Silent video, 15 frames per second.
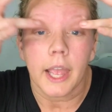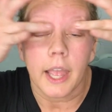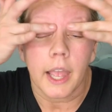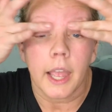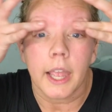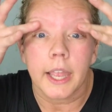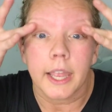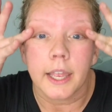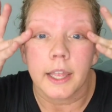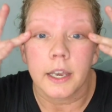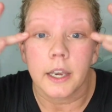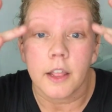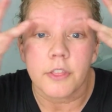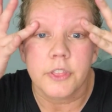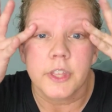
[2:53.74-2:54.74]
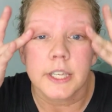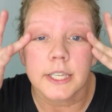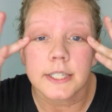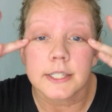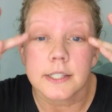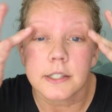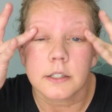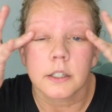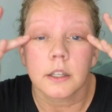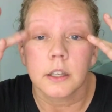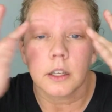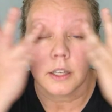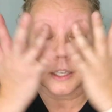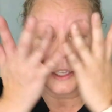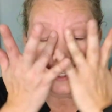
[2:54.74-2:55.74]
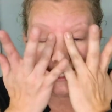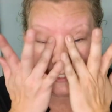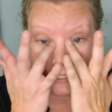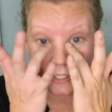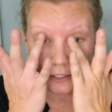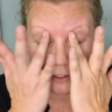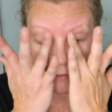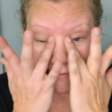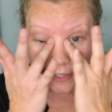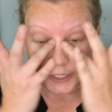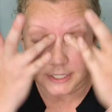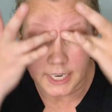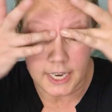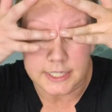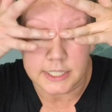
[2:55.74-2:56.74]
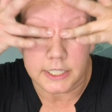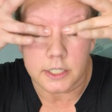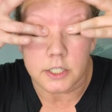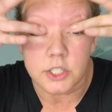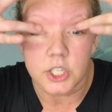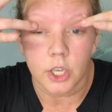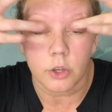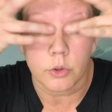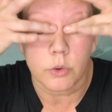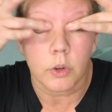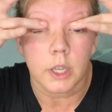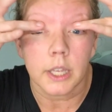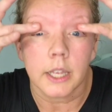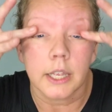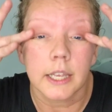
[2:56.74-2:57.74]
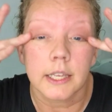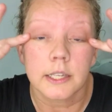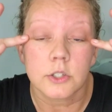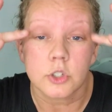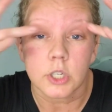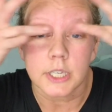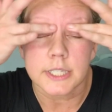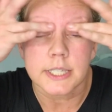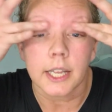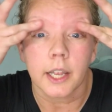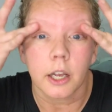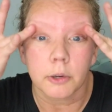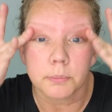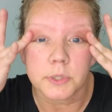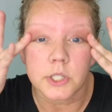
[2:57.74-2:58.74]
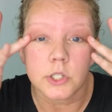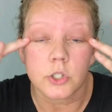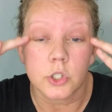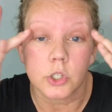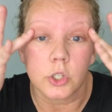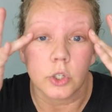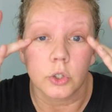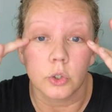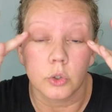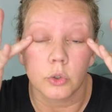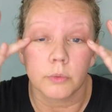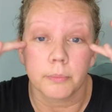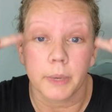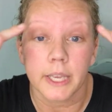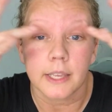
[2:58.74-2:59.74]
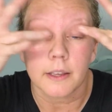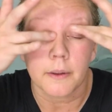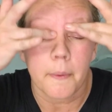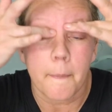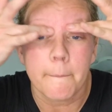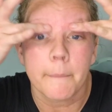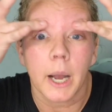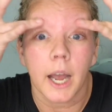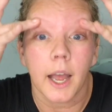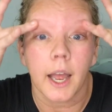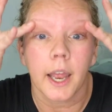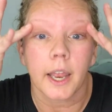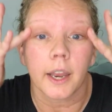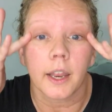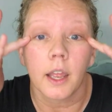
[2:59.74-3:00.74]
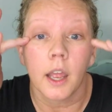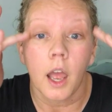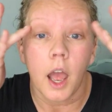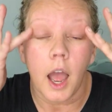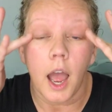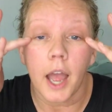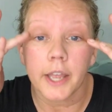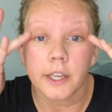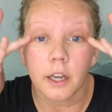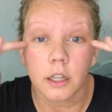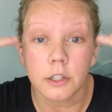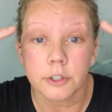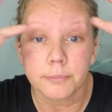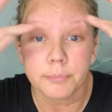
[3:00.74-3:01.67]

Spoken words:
And this is fantastic. So it just helps to make my eye color